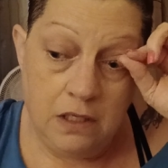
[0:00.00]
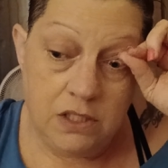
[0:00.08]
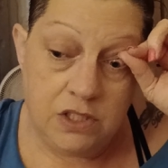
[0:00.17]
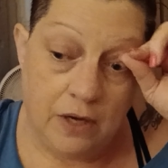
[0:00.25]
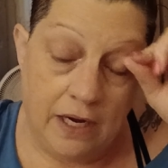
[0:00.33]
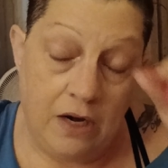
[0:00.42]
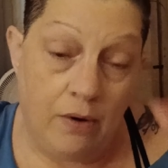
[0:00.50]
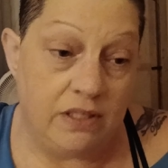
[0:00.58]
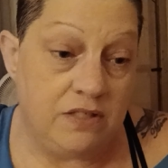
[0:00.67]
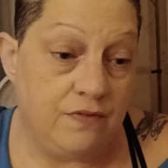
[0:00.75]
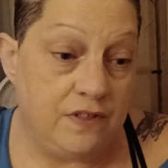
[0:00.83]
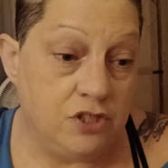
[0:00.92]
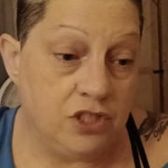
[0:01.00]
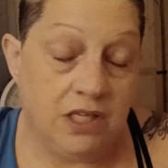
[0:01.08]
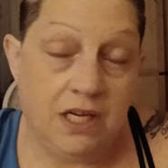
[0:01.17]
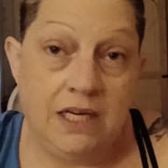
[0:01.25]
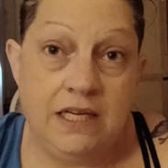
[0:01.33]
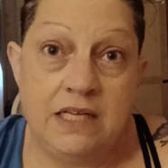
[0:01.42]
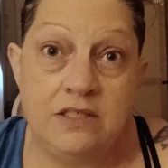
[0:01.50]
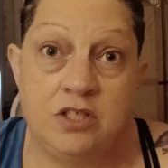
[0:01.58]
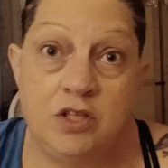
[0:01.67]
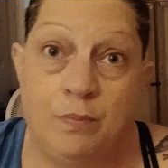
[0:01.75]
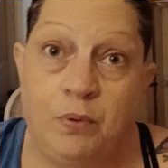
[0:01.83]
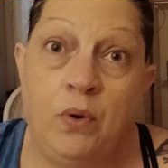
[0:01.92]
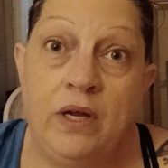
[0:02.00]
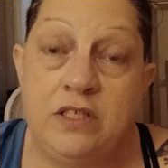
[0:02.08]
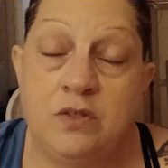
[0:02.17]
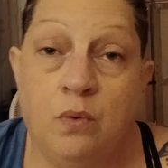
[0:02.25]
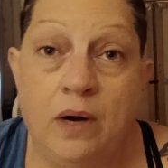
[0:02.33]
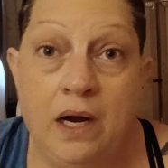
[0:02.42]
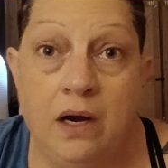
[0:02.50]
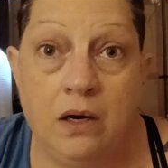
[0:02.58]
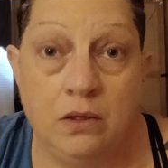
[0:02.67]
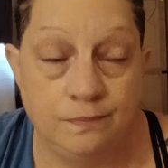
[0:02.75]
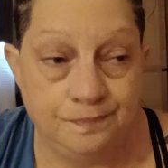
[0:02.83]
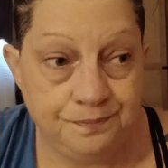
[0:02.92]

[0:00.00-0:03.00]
So I know it's eventually going to get to the point to where